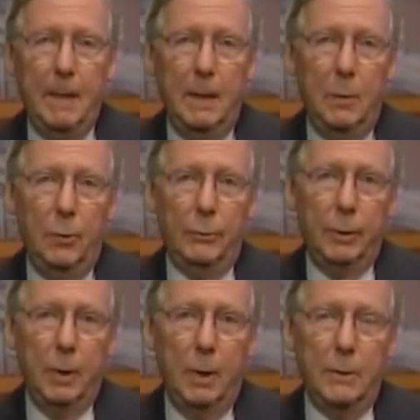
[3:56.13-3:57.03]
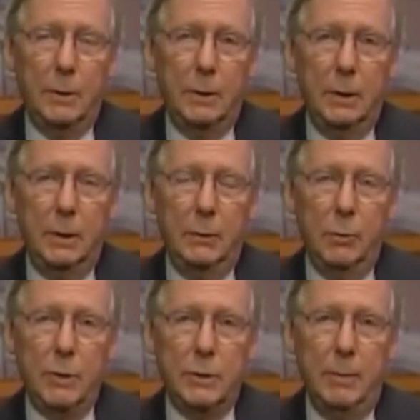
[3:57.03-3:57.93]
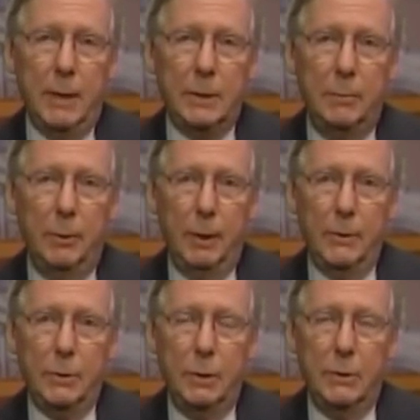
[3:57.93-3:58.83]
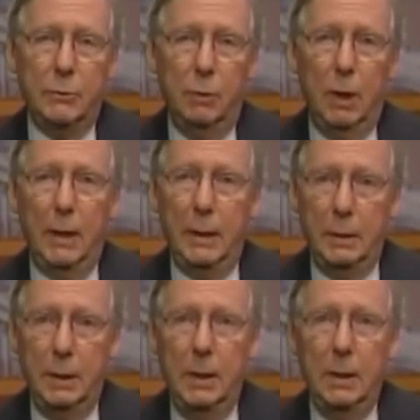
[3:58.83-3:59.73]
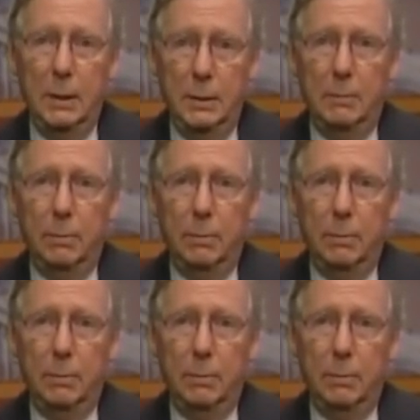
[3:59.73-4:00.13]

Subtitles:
With regard to increased domestic production, it's related to